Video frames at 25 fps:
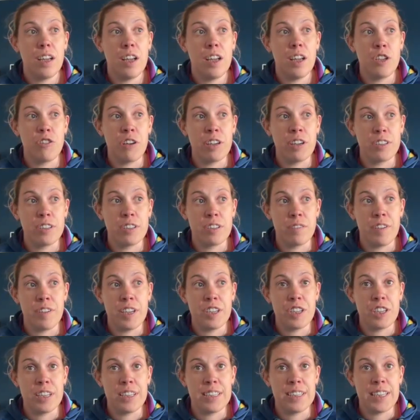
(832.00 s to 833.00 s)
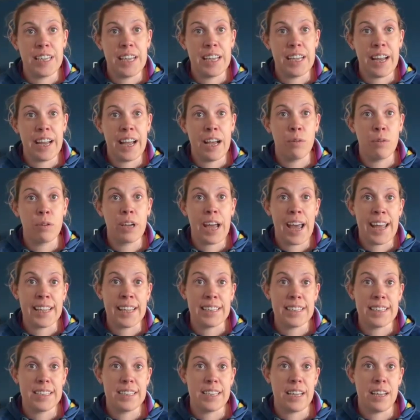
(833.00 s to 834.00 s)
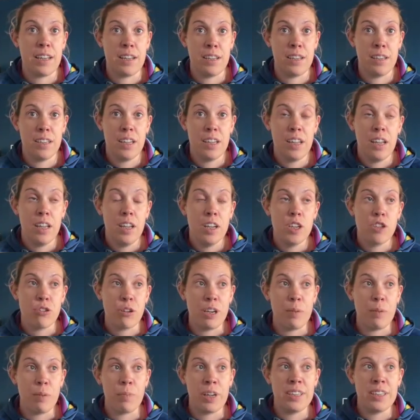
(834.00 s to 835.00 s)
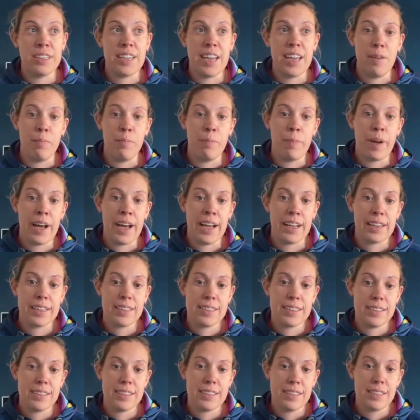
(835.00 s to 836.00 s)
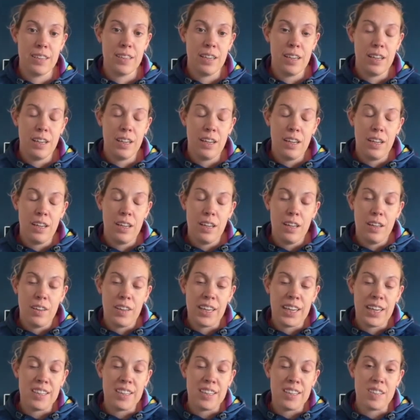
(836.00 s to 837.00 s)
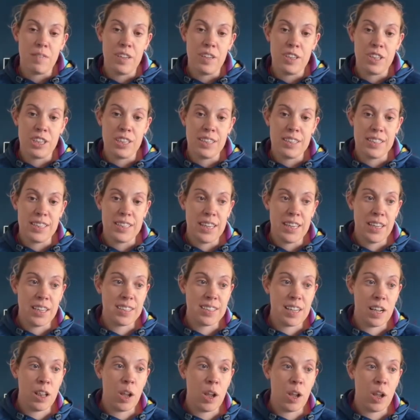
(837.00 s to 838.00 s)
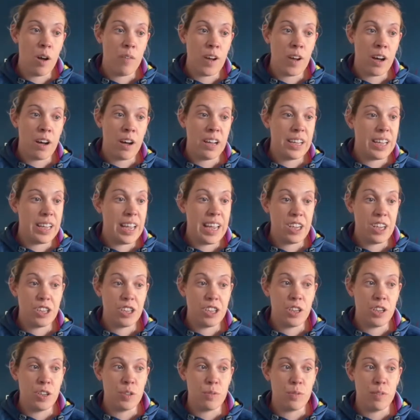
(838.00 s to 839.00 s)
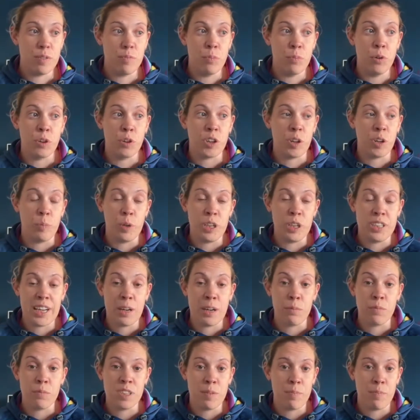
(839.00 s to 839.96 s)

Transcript: adrenal deficiency and how cancer treatment impacts the insufficiency, because a lot of our issues with Morgan were down